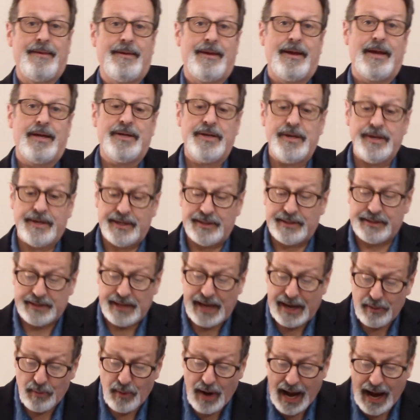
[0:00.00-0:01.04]
And you could
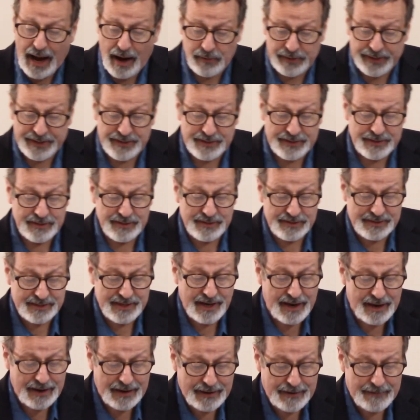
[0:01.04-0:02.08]
say, wow, this, is,
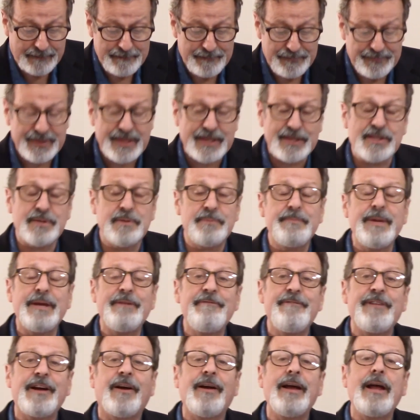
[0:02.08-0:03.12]
uh, this has been
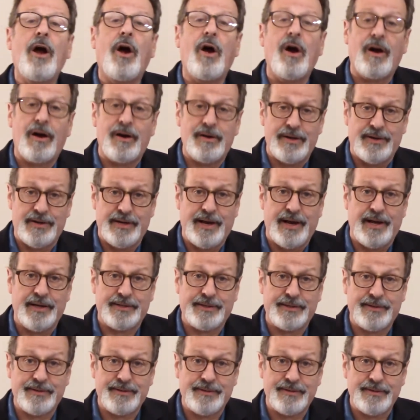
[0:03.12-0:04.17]
very hard on
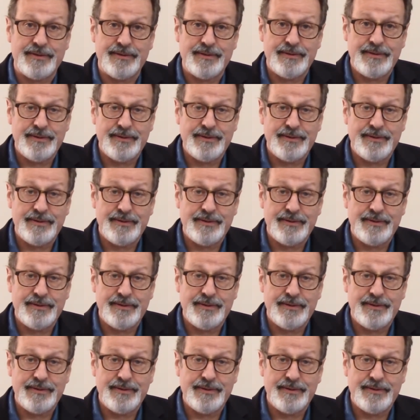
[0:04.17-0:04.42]
us.